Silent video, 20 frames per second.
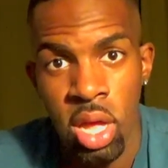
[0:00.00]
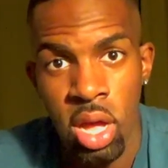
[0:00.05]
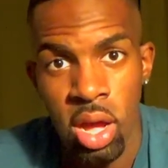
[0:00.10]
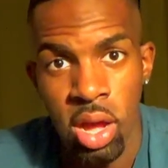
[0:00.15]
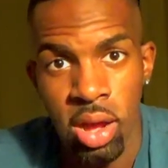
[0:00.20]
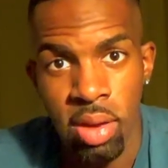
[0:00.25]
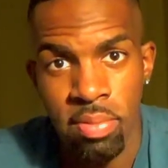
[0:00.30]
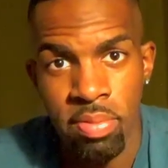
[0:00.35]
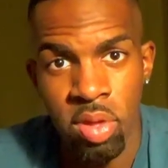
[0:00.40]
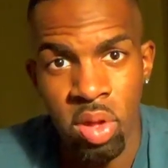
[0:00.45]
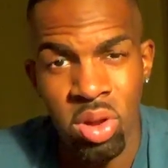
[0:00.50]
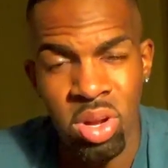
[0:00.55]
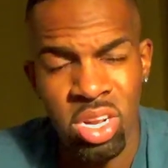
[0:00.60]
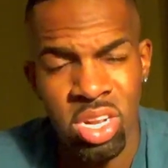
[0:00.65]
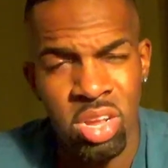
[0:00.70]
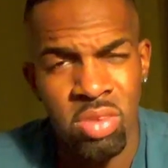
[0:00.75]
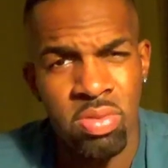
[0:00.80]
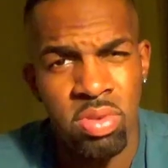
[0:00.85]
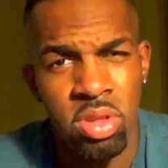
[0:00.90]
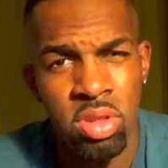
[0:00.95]
The only
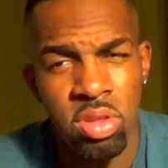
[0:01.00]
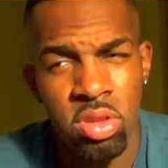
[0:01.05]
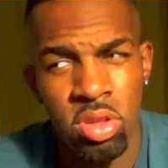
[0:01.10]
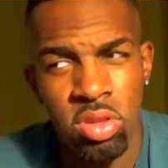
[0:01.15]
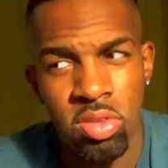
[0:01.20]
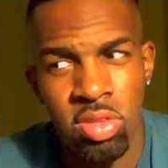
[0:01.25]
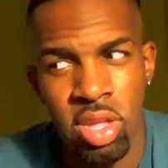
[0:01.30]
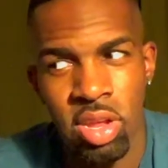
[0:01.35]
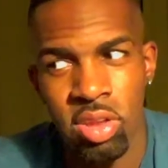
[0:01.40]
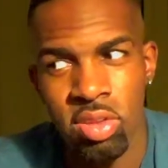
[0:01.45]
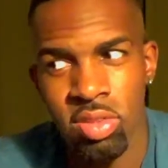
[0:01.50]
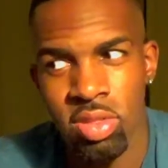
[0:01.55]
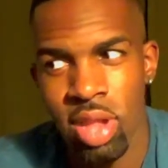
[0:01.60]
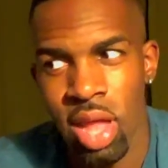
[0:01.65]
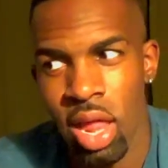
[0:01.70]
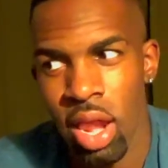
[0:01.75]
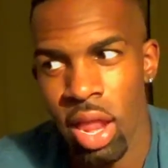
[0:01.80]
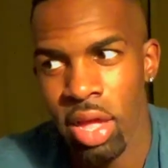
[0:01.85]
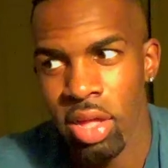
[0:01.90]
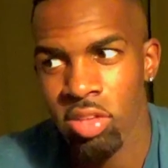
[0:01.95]
difference is that it's
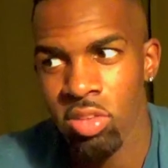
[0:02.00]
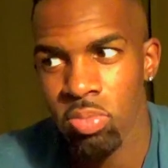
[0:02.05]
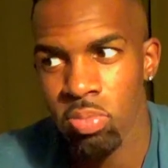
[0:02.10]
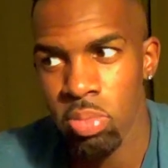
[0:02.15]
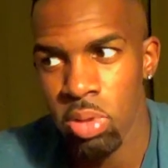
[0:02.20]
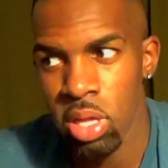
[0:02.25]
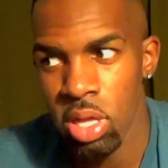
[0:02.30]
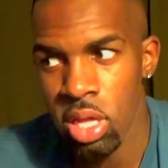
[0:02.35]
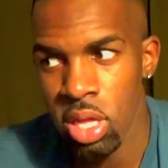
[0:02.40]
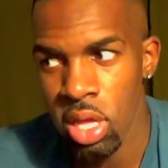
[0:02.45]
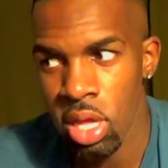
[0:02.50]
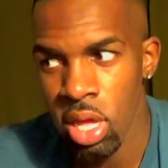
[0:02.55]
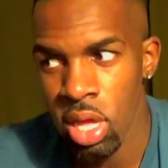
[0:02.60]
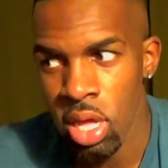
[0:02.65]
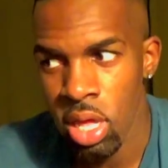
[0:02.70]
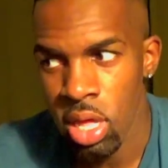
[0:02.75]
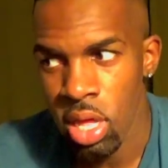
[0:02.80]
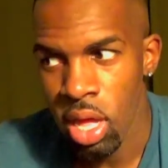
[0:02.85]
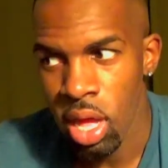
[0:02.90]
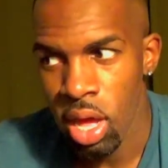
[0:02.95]
not like Speaky.
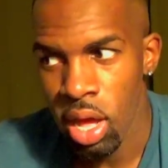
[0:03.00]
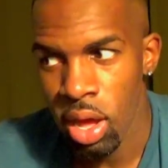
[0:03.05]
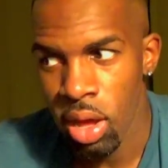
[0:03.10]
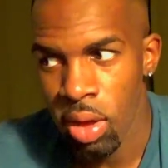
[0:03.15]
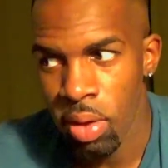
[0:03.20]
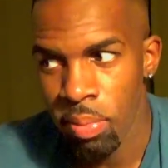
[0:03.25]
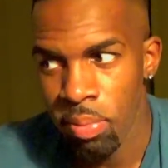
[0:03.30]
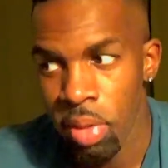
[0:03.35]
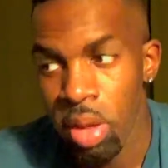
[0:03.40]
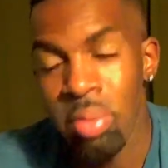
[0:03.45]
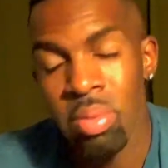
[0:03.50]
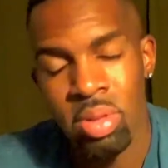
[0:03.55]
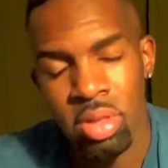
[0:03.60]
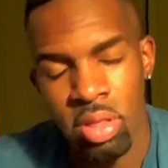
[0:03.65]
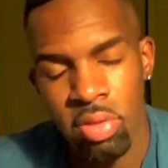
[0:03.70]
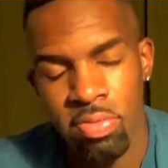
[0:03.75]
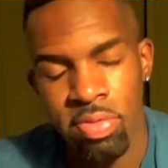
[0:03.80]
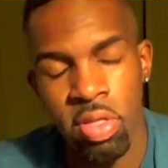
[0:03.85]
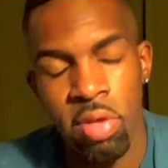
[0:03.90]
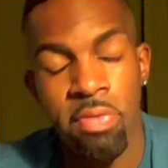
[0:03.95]

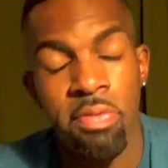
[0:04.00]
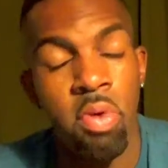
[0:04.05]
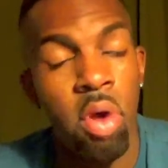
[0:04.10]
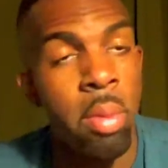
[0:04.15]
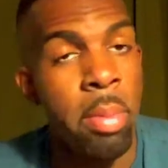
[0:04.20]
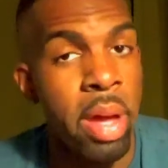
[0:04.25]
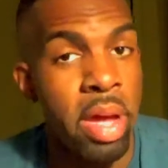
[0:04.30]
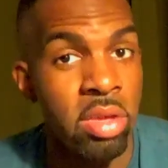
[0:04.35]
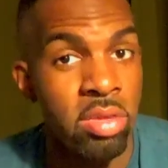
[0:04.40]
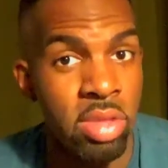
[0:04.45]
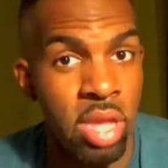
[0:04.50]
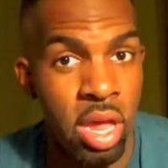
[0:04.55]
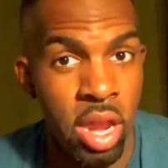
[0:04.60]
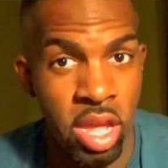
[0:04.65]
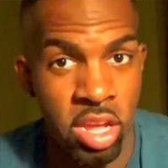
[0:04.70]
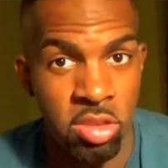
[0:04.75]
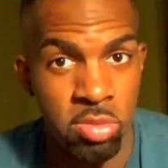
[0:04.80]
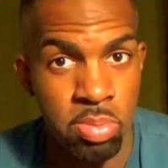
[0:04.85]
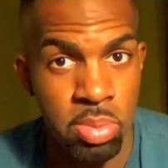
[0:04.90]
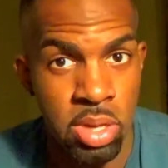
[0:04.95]
The format is not
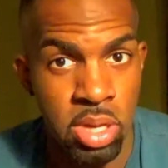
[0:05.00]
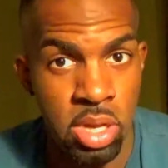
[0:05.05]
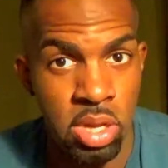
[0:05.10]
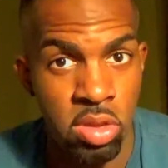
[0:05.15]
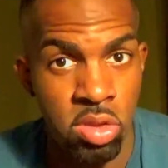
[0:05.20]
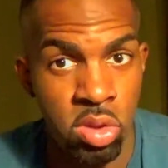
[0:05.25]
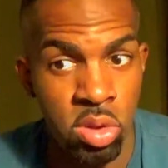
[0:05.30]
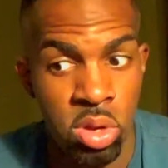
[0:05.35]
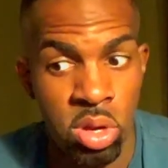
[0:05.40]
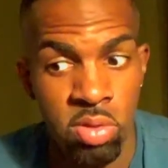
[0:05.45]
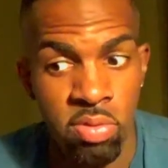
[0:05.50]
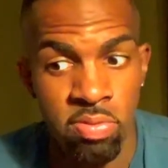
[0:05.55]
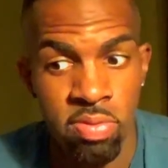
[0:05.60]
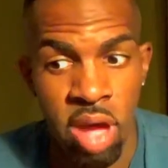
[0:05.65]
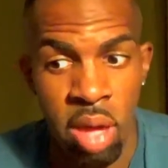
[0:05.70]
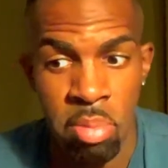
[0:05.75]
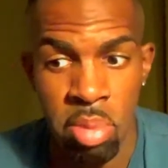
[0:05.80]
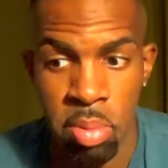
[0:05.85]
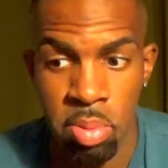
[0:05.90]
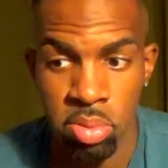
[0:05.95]
like Speaky, so you can
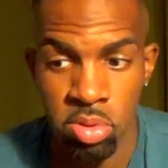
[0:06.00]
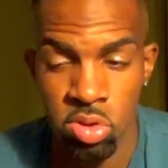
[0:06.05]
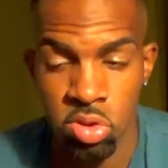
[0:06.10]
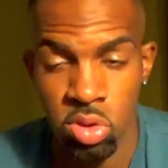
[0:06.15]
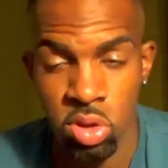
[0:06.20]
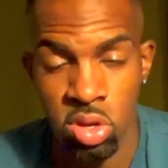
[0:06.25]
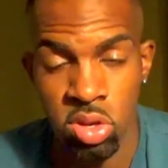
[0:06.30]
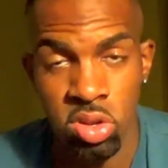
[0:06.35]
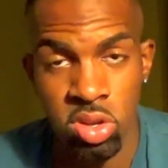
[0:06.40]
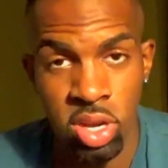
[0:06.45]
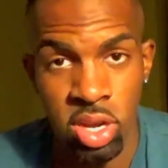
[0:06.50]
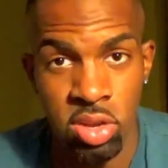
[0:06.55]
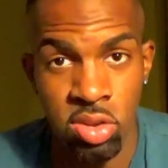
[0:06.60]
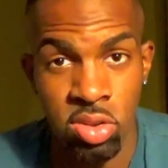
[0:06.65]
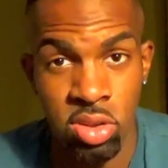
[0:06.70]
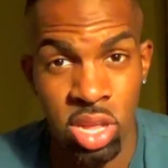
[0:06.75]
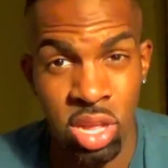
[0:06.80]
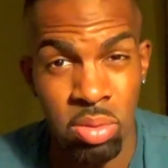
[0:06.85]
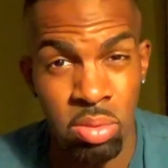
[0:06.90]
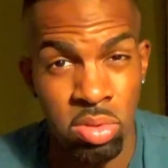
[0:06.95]
find people to exchange
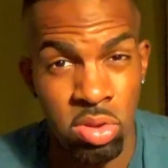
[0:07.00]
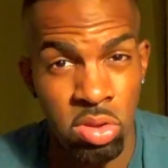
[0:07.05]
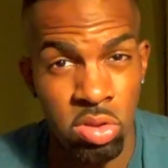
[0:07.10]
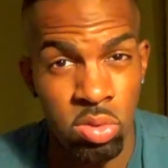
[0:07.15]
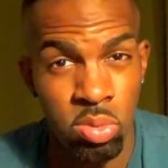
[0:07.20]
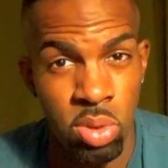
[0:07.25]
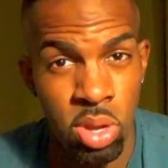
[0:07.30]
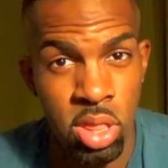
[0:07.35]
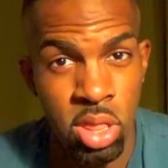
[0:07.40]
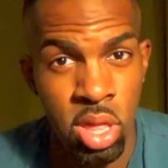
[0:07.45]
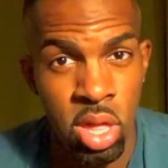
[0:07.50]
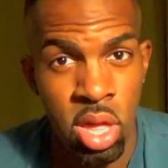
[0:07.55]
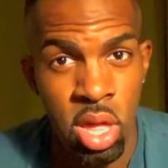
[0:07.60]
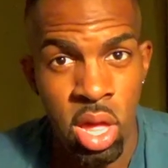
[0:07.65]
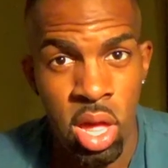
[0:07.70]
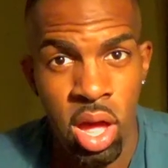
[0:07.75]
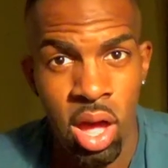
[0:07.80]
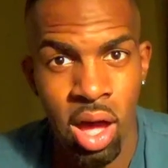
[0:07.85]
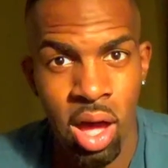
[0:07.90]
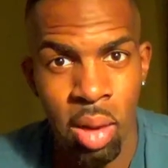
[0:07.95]
languages with
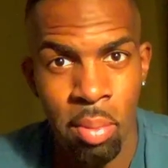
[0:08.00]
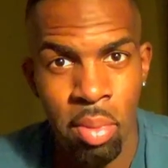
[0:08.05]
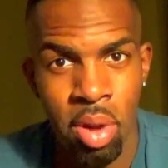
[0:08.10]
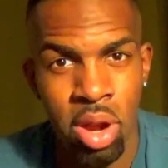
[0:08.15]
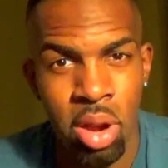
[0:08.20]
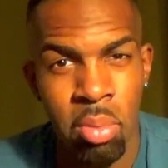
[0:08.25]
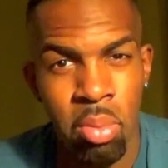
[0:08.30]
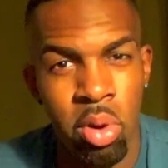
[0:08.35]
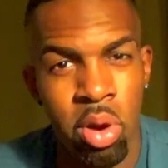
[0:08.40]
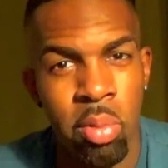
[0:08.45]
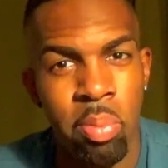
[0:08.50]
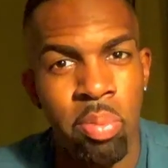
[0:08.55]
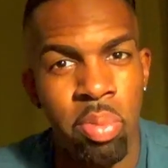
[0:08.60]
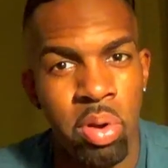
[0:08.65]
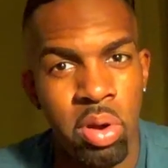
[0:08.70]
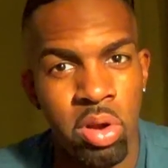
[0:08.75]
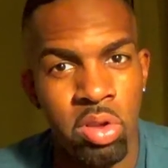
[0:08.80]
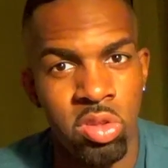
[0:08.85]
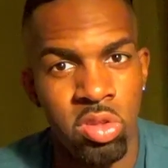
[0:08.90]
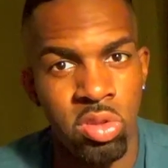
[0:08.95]
on a more
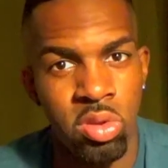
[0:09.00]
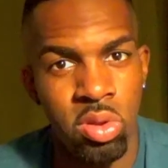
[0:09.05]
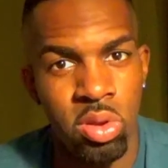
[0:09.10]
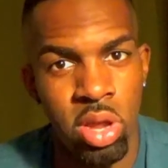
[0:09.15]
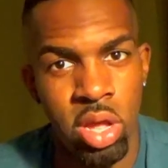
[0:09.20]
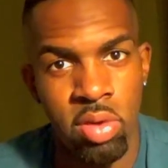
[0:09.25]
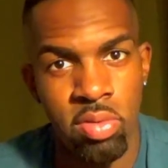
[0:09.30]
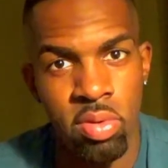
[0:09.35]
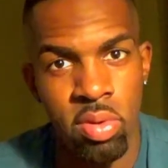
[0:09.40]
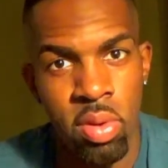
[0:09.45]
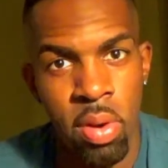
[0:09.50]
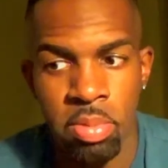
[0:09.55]
personal level.